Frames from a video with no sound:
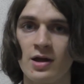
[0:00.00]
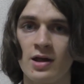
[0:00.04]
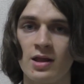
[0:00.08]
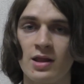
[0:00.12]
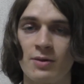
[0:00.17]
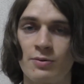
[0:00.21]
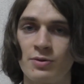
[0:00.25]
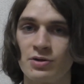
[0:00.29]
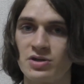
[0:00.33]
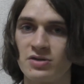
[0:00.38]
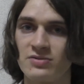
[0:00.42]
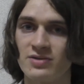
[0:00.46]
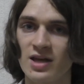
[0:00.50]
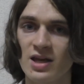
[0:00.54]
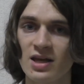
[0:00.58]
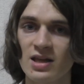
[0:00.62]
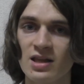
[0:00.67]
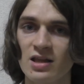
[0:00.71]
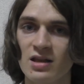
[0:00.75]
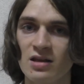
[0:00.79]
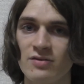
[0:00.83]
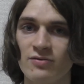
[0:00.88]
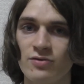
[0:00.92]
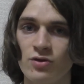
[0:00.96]
Then once you've taken
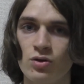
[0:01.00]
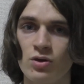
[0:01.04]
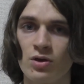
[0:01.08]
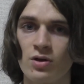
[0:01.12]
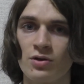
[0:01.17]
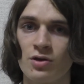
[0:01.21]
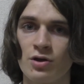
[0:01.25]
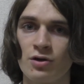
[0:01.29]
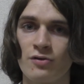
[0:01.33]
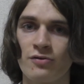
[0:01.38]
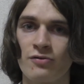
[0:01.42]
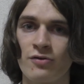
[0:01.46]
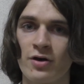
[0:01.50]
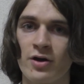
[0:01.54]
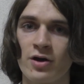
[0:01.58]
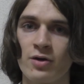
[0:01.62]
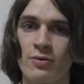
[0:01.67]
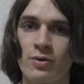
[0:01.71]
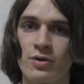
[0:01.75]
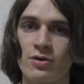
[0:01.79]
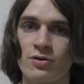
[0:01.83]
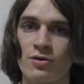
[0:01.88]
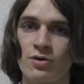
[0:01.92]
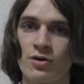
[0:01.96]
the interview, they'll notify you
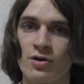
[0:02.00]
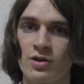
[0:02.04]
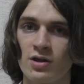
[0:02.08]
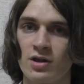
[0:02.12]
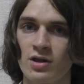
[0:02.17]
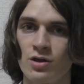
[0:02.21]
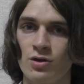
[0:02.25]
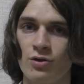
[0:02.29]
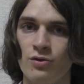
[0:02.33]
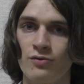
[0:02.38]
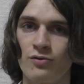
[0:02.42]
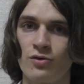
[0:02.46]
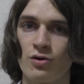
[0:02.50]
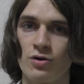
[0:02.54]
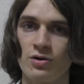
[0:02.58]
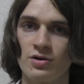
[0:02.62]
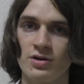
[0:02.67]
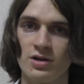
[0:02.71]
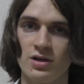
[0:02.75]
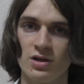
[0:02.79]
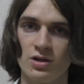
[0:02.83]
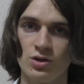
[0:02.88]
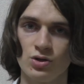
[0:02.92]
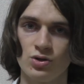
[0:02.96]
whether or not that you've
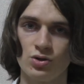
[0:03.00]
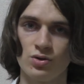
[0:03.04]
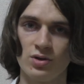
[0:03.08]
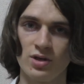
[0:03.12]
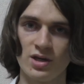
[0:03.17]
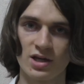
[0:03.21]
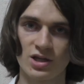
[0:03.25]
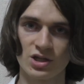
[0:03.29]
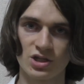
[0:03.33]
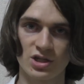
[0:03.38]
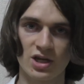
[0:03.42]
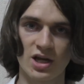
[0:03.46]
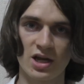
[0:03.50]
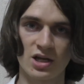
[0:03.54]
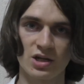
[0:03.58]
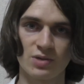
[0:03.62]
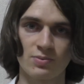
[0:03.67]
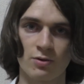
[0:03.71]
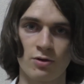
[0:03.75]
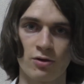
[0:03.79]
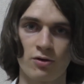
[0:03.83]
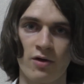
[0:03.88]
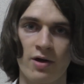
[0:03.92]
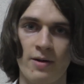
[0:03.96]
gotten into the exchange
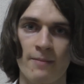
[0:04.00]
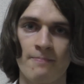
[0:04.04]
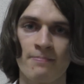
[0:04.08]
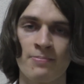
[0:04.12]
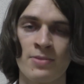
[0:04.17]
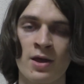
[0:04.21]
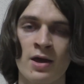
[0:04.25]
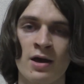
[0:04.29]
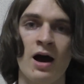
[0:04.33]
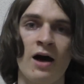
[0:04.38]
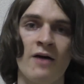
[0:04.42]
program.